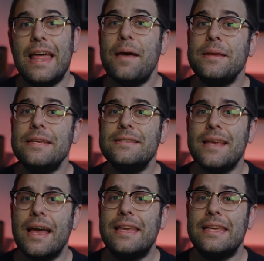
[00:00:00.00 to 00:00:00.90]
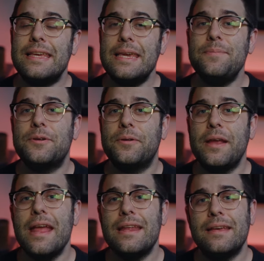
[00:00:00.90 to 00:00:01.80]
That means I can keep
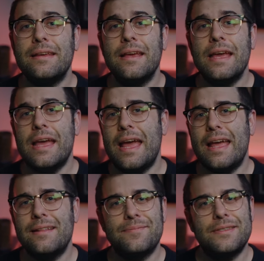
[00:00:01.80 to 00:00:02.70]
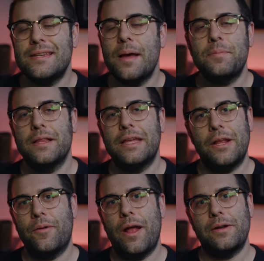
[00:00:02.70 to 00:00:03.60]
creating and stop
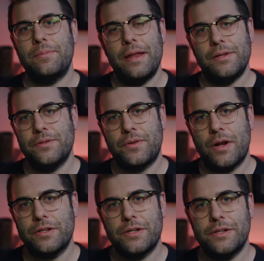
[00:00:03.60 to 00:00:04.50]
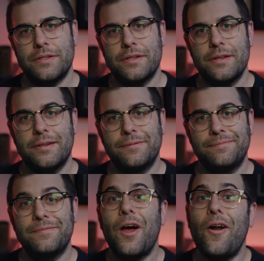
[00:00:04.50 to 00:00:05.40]
clicking around in menu structures.
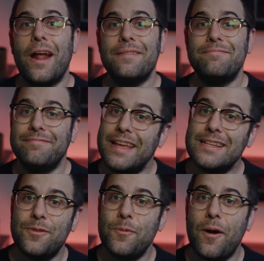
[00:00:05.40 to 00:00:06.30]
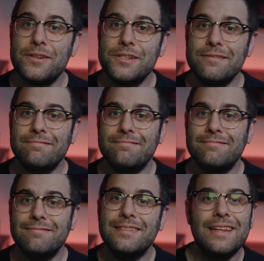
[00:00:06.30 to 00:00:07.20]
All right, thanks for watching
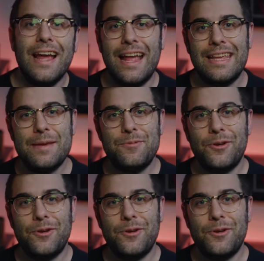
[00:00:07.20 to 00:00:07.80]
and keep